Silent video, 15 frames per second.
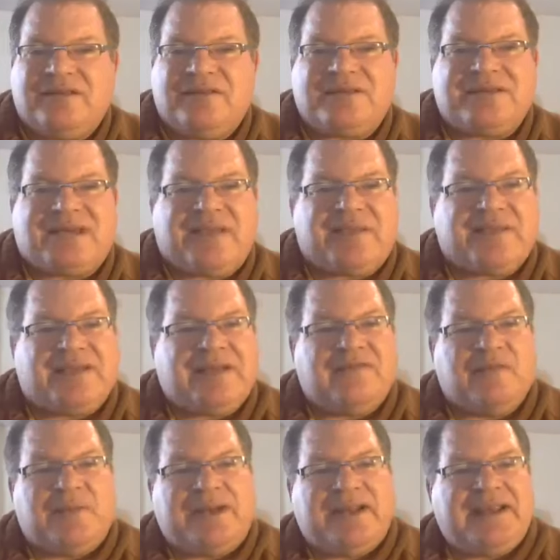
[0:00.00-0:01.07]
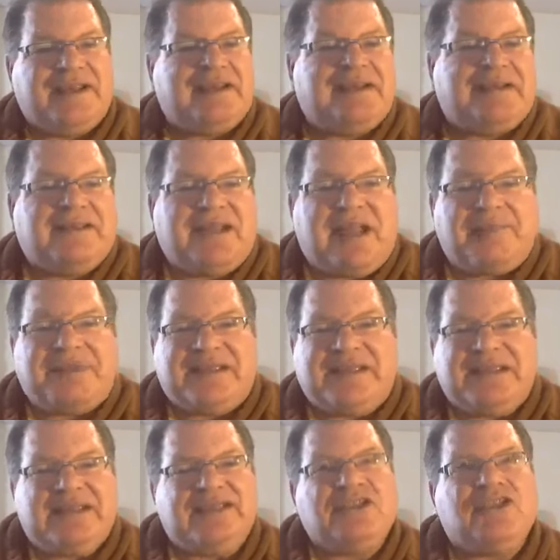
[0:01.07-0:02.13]
What's happening, everybody?
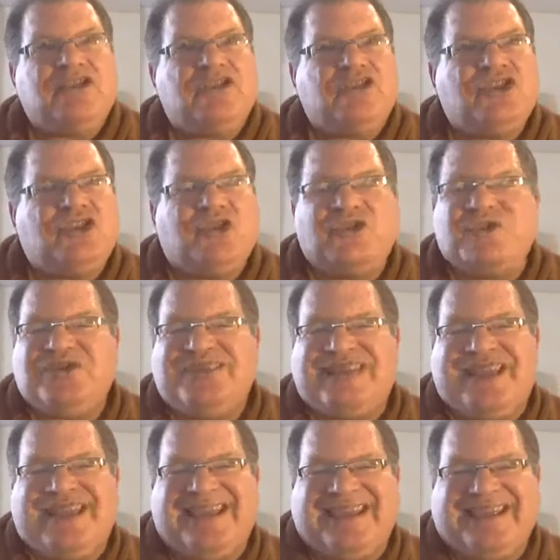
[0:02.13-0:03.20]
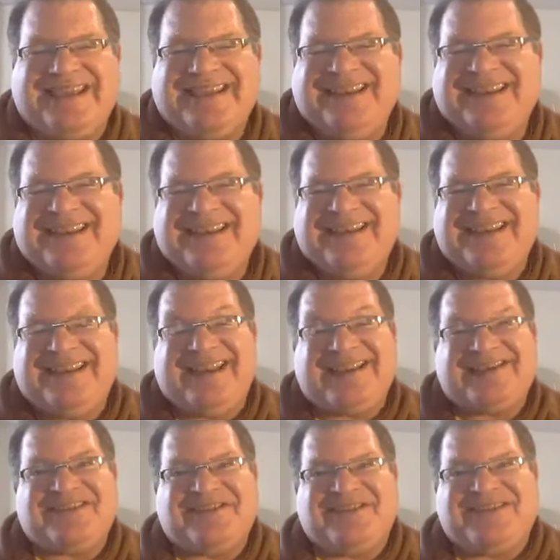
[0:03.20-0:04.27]
Happy Tuesday. Yeah,
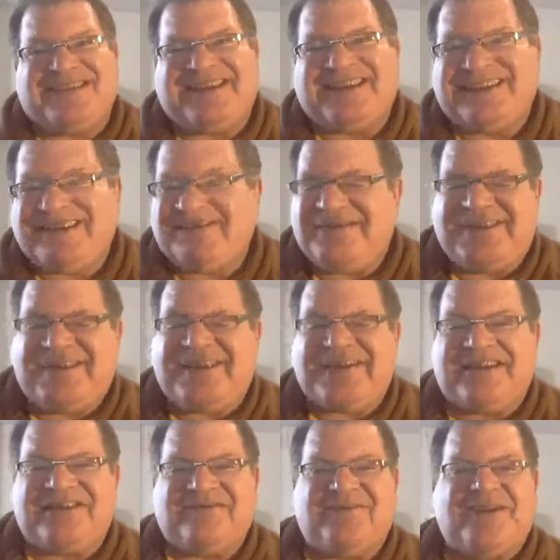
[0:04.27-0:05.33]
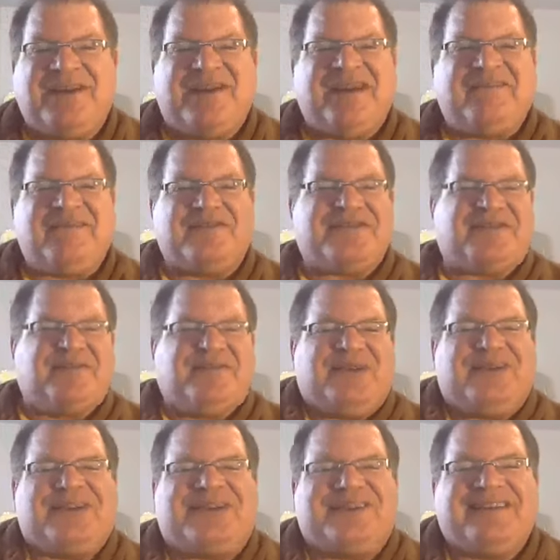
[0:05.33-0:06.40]
it's Tuesday. I'm thinking it's Monday for some
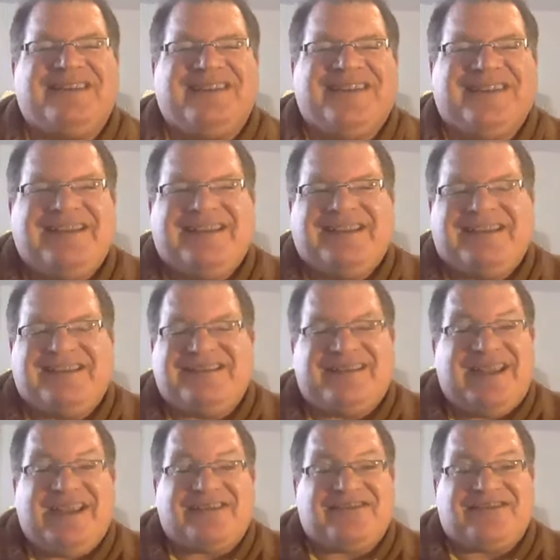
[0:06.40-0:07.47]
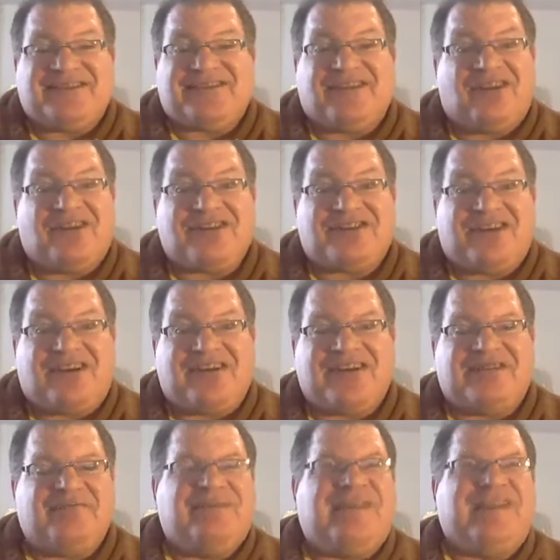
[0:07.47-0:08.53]
reason. These days are just all starting
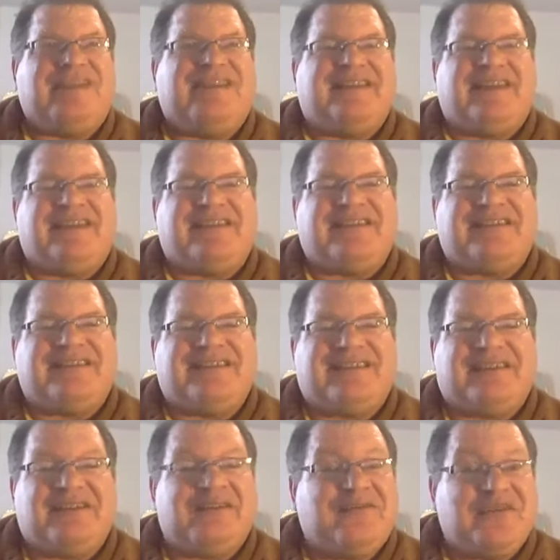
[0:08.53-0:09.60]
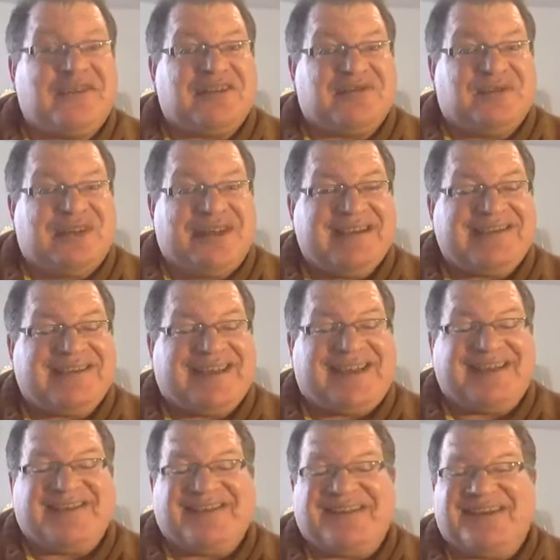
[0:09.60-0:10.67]
to blend together. I don't know if you can relate to
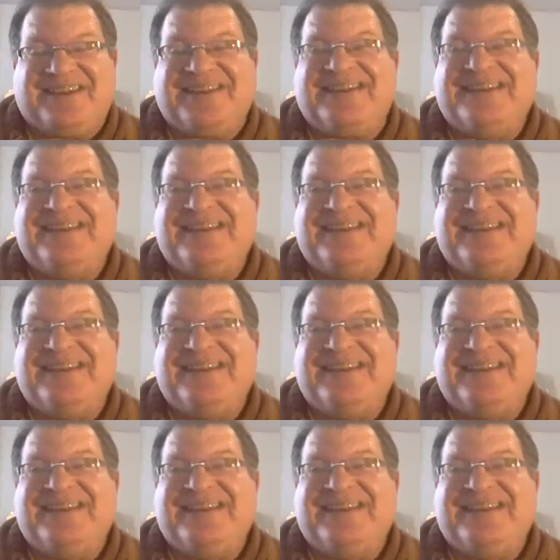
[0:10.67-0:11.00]
that or not.